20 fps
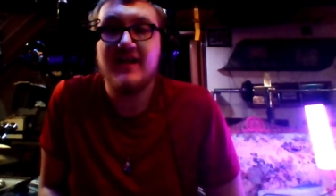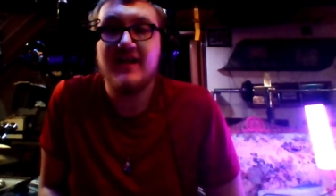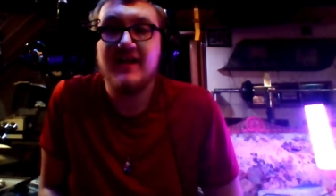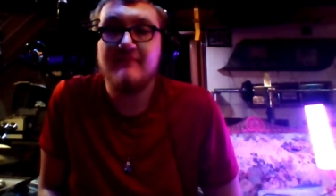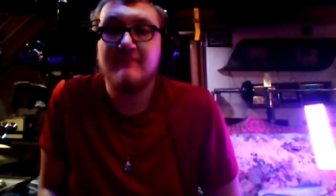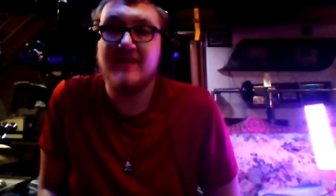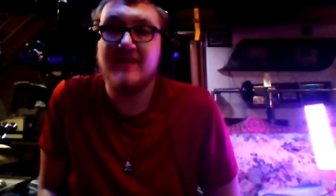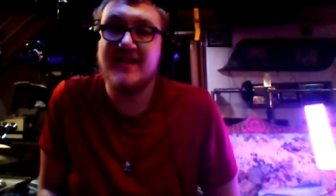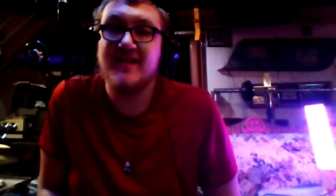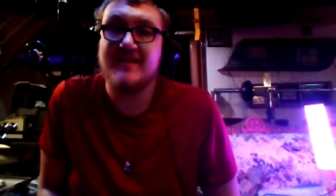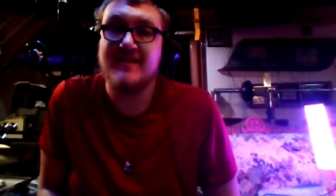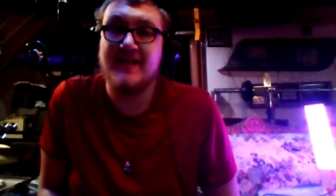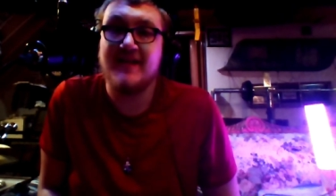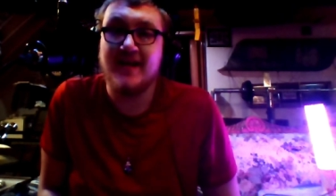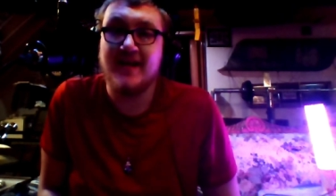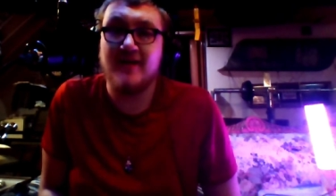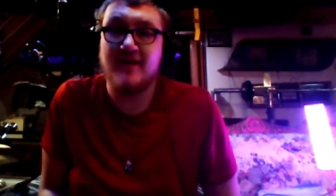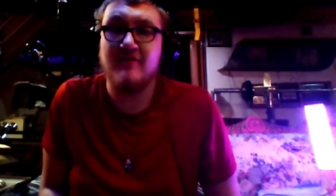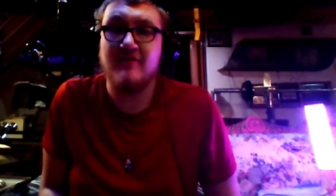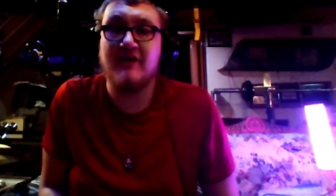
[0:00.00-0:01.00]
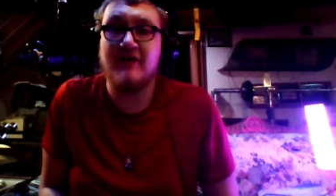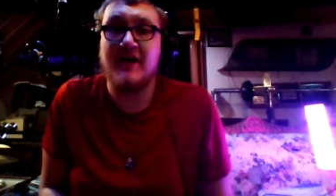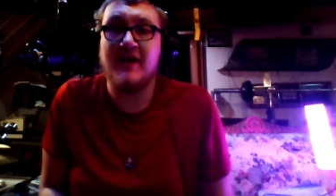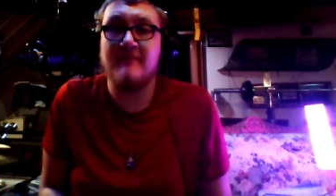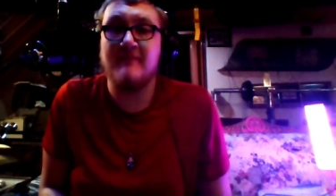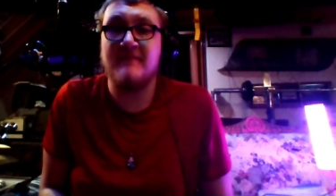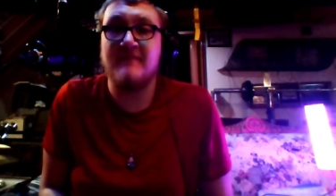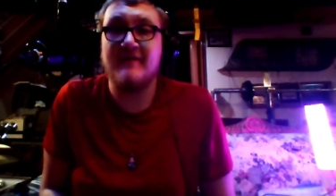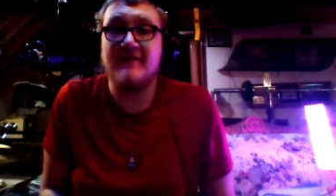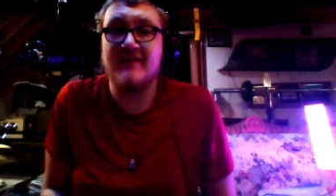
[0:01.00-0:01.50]
But now I
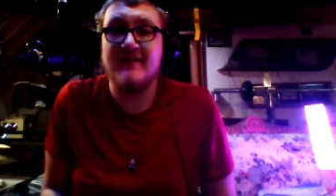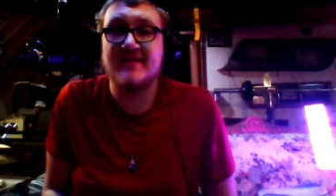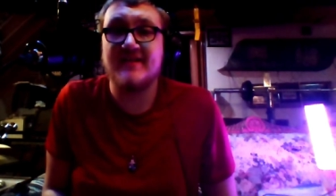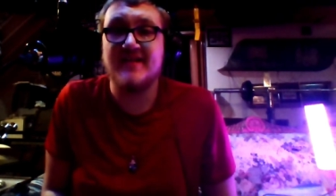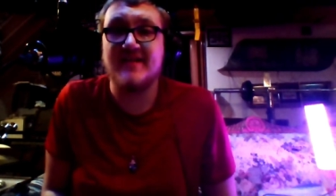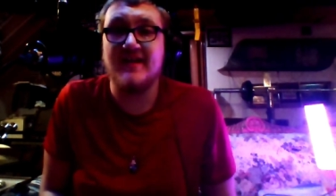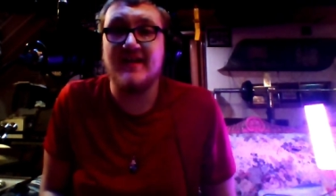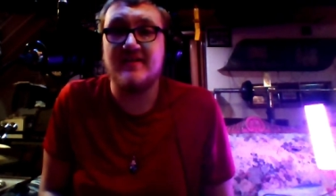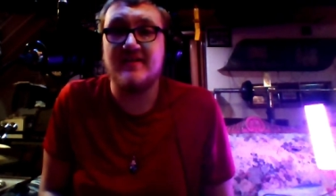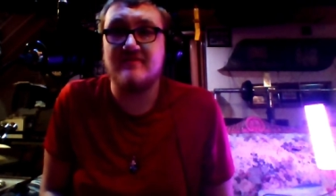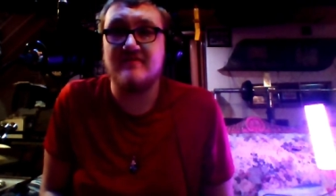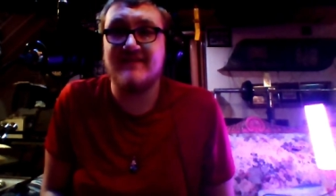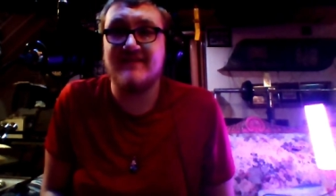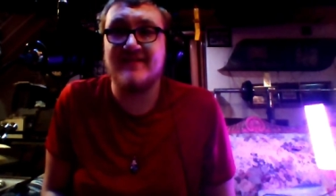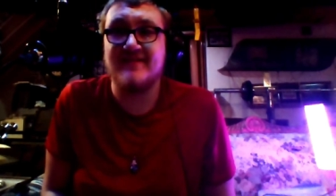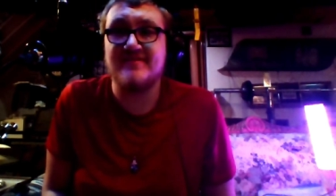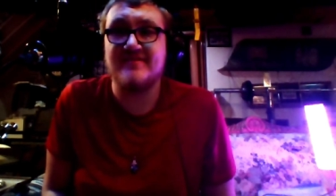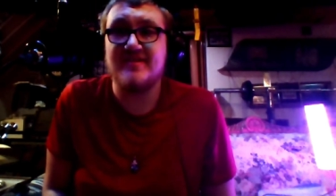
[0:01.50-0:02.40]
am very excited to announce